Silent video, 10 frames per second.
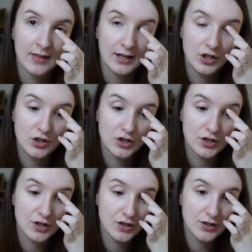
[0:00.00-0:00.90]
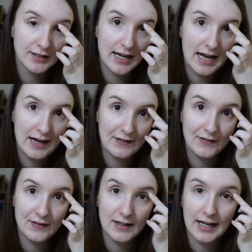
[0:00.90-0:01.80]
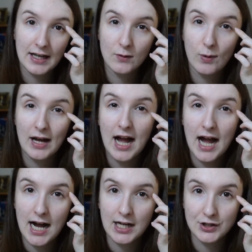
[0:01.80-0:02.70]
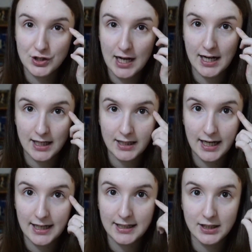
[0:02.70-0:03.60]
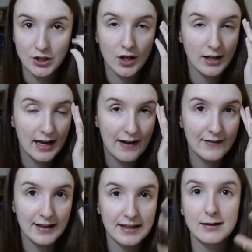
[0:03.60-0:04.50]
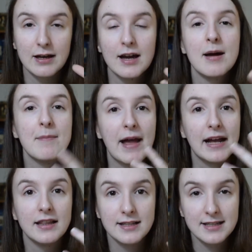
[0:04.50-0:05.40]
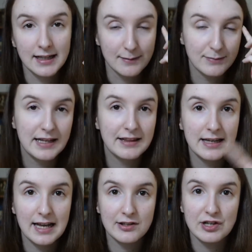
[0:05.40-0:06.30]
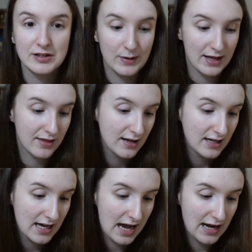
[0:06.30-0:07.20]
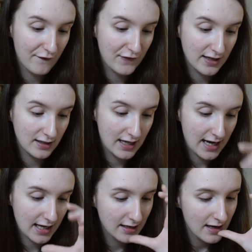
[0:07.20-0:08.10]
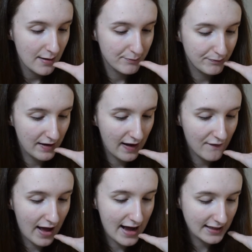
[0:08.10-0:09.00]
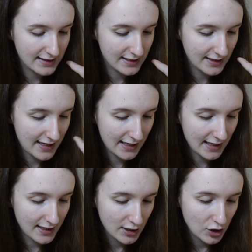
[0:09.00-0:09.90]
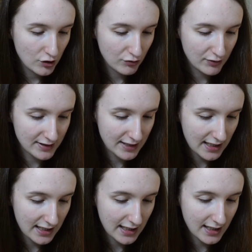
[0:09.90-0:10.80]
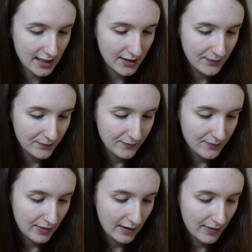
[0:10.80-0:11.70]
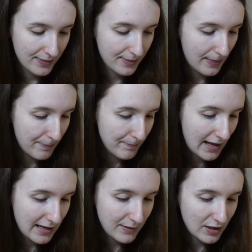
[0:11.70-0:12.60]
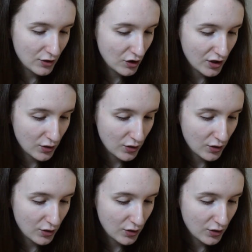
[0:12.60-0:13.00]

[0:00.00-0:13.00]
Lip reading: you're just going to have like quite a harsh dark line. You're not going to have anything paler to kind of blend the edges with. And I feel like if I had to like critique maybe another